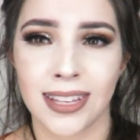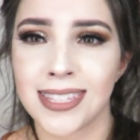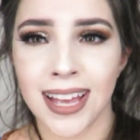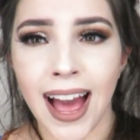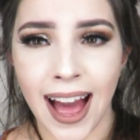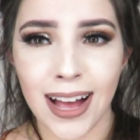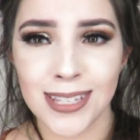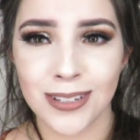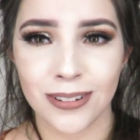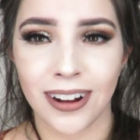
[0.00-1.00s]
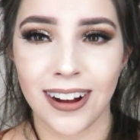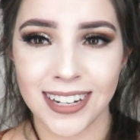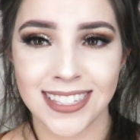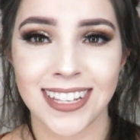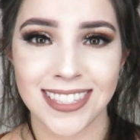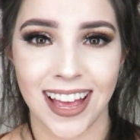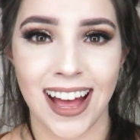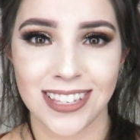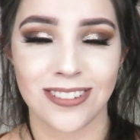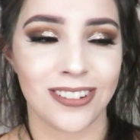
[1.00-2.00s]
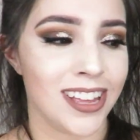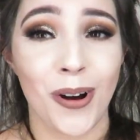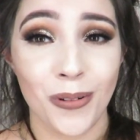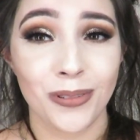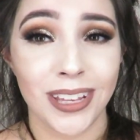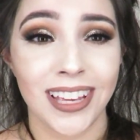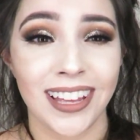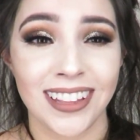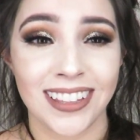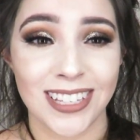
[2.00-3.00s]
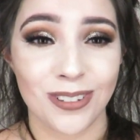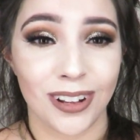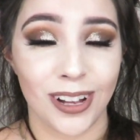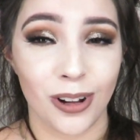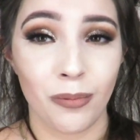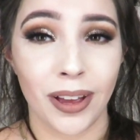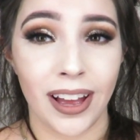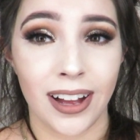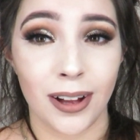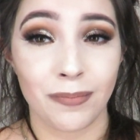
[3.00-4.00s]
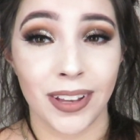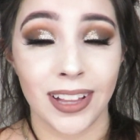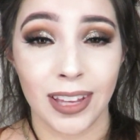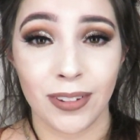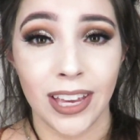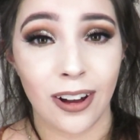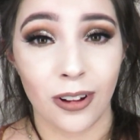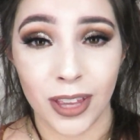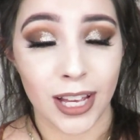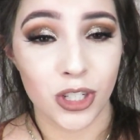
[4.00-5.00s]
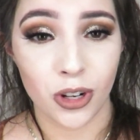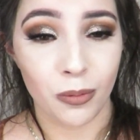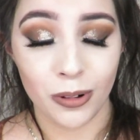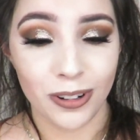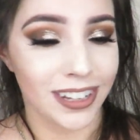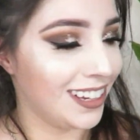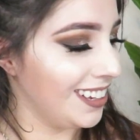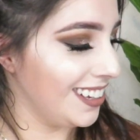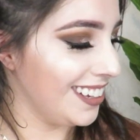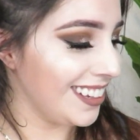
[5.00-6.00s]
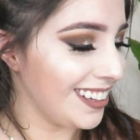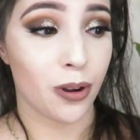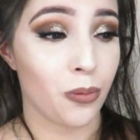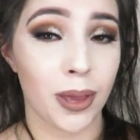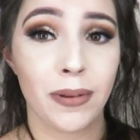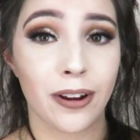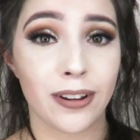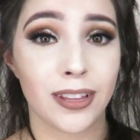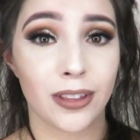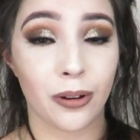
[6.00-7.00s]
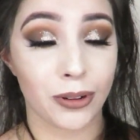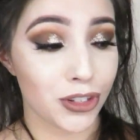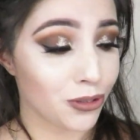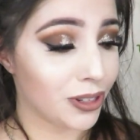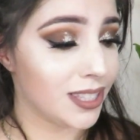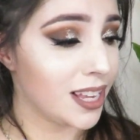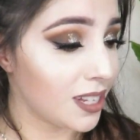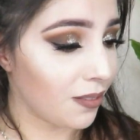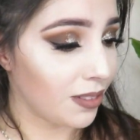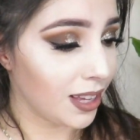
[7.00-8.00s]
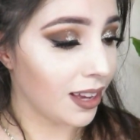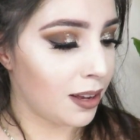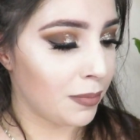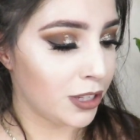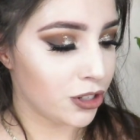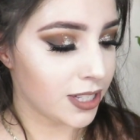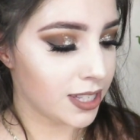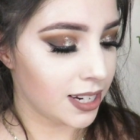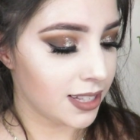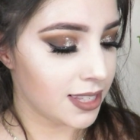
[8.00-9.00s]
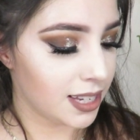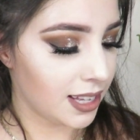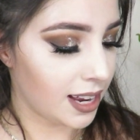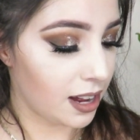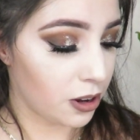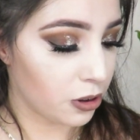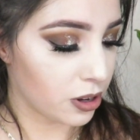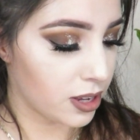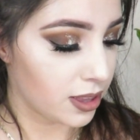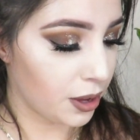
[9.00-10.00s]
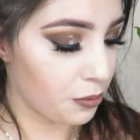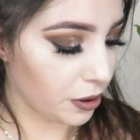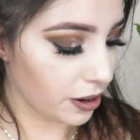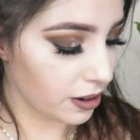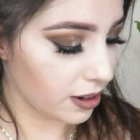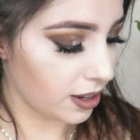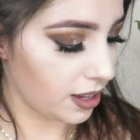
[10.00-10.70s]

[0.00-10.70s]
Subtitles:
It's a hassle. Honestly, it's a hassle. Hopefully this will help alleviate all that trouble. It's way bigger than the original ones. Definitely I'm interested in seeing how good they work.